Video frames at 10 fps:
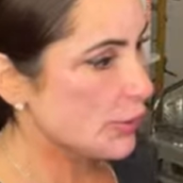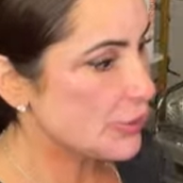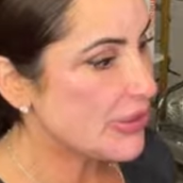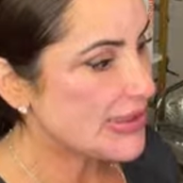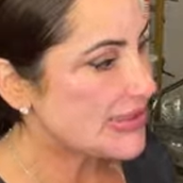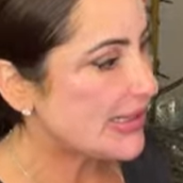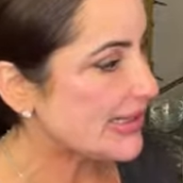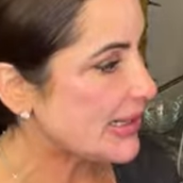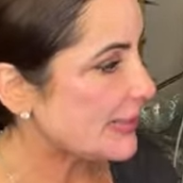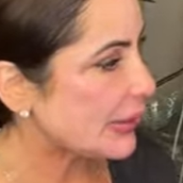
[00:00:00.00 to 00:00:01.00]
You guys can
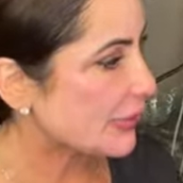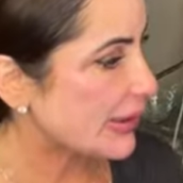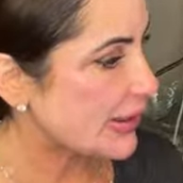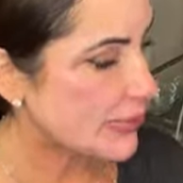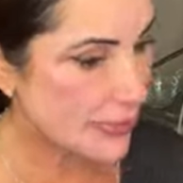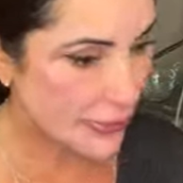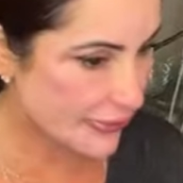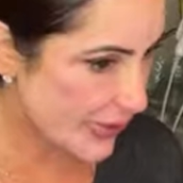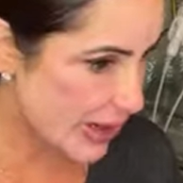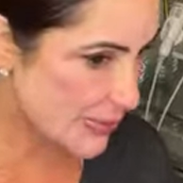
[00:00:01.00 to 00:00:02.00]
get numbing cream
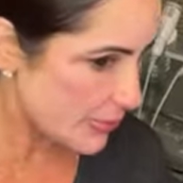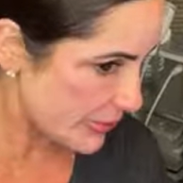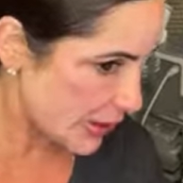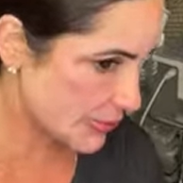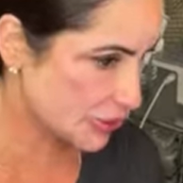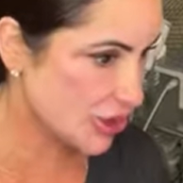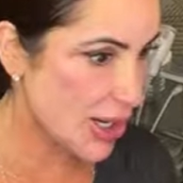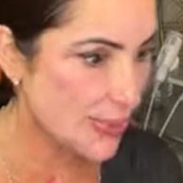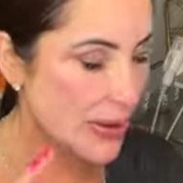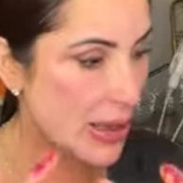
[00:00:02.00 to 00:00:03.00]
from
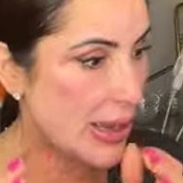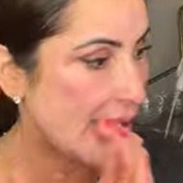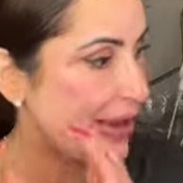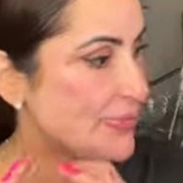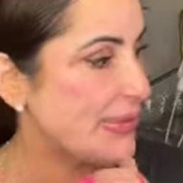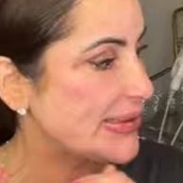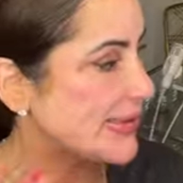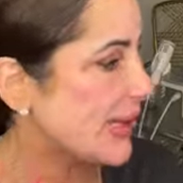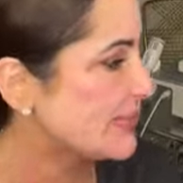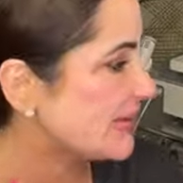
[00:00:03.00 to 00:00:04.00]
Meamoshop. I have big
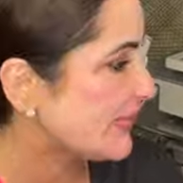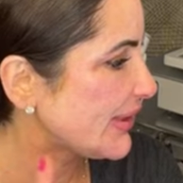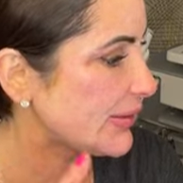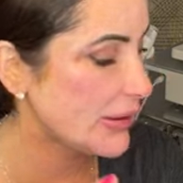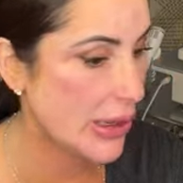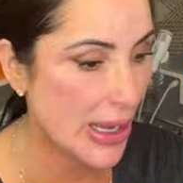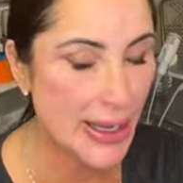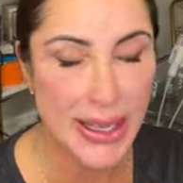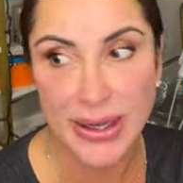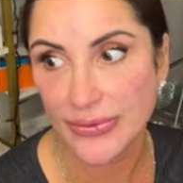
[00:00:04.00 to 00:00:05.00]
tubs of it. I
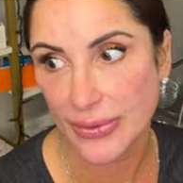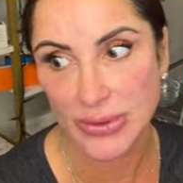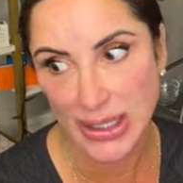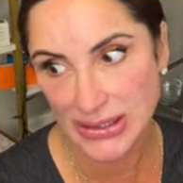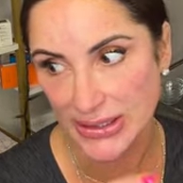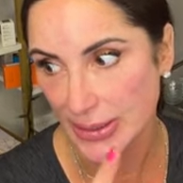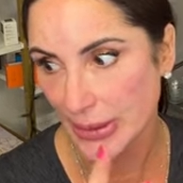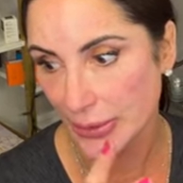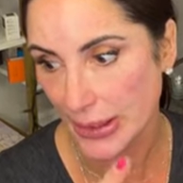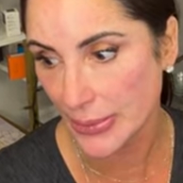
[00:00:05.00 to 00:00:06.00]
have lots of
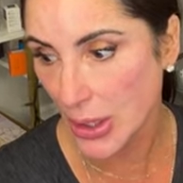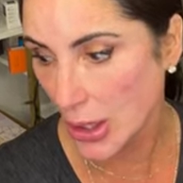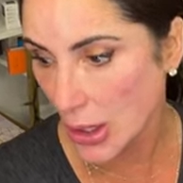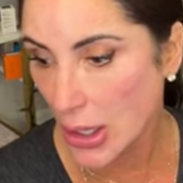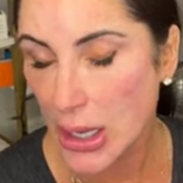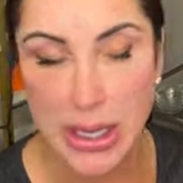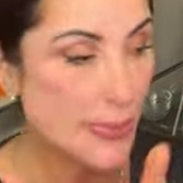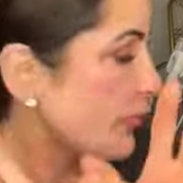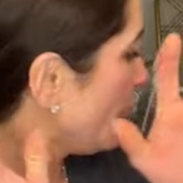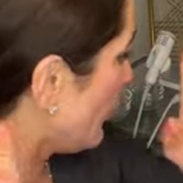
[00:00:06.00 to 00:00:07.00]
numbing cream.
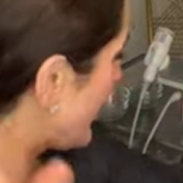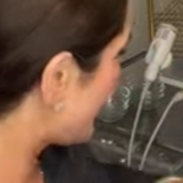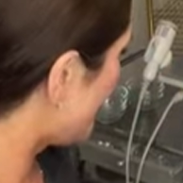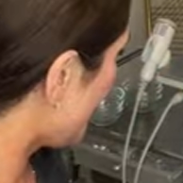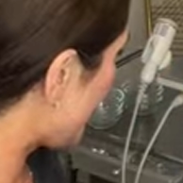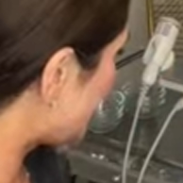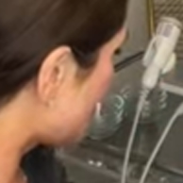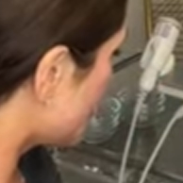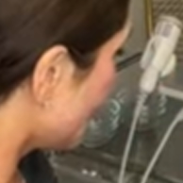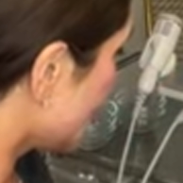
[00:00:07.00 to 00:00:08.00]
Whatever you guys
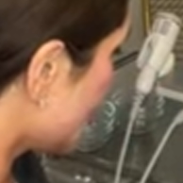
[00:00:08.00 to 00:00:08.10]
choose